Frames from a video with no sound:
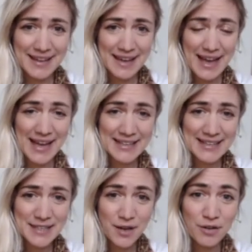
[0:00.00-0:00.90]

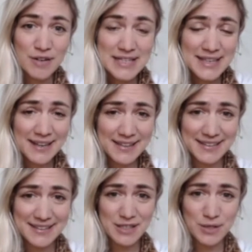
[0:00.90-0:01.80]
and our
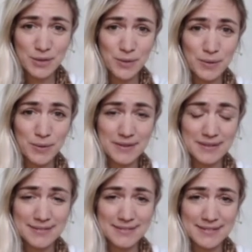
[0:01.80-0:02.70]
return to
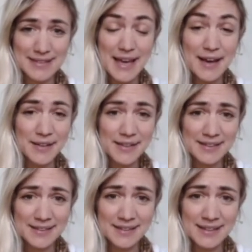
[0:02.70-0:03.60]
the
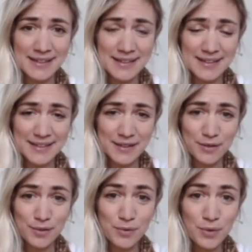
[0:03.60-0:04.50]
earth
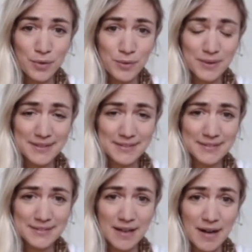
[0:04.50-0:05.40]
through
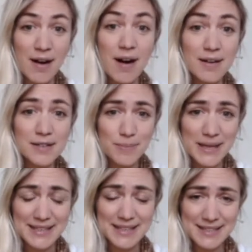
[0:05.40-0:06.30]
our
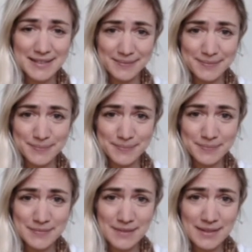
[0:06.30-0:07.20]
heartbeats,
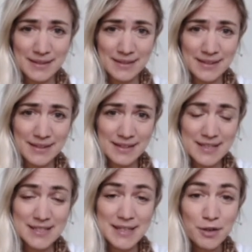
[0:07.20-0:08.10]

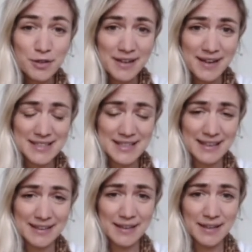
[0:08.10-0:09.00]

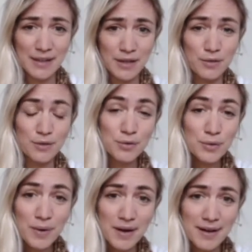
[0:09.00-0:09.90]
synchronizing
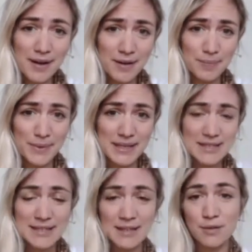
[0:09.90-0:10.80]
through our
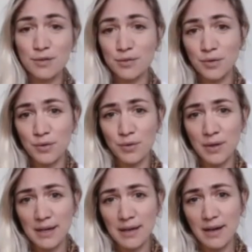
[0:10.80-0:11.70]
heartbeats and through
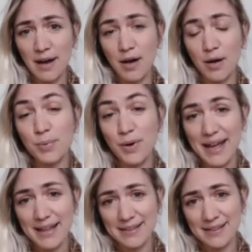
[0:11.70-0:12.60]
our
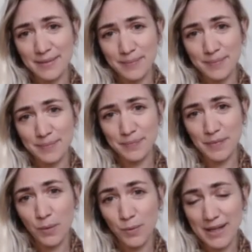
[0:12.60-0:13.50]
breath
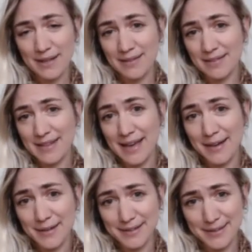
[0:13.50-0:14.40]
with the
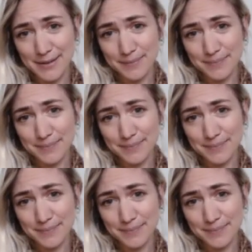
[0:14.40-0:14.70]
earth.